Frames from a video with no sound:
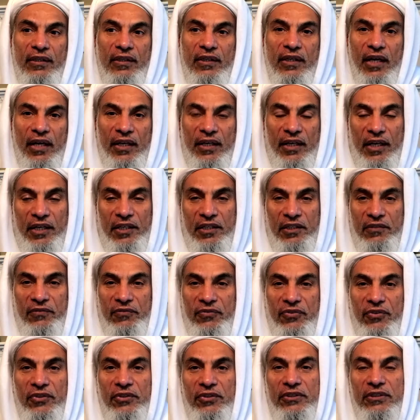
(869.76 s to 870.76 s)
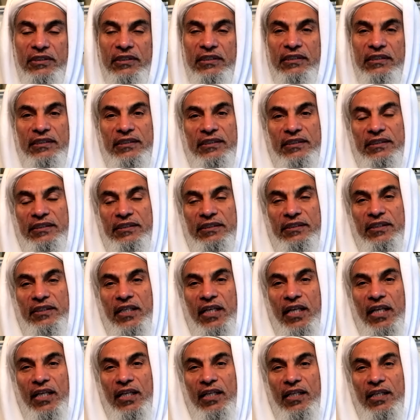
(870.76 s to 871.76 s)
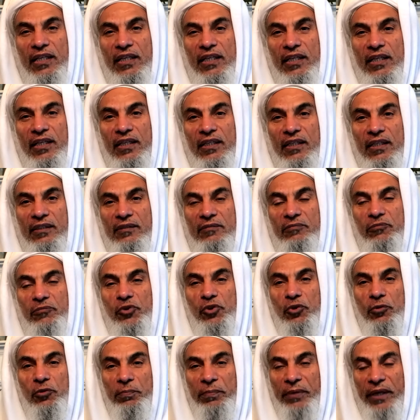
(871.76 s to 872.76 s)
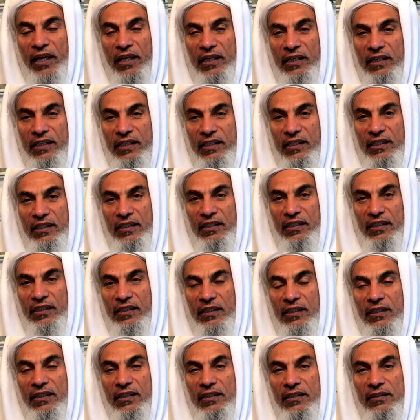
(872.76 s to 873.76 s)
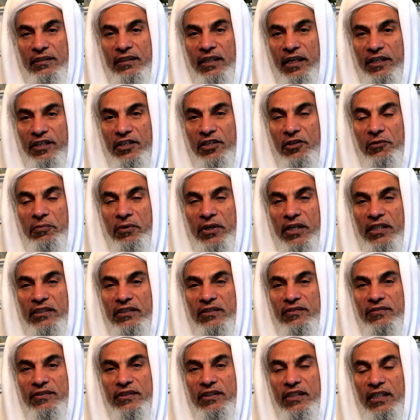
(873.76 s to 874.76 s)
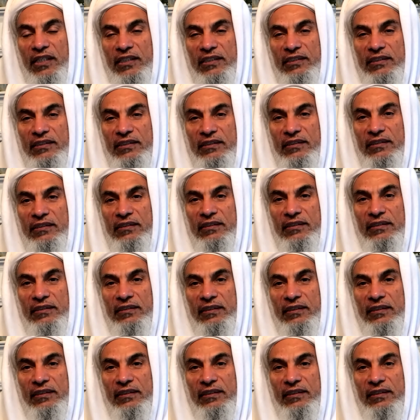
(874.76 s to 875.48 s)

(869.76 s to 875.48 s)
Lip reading: kinetic forces propelling the enterprise of science,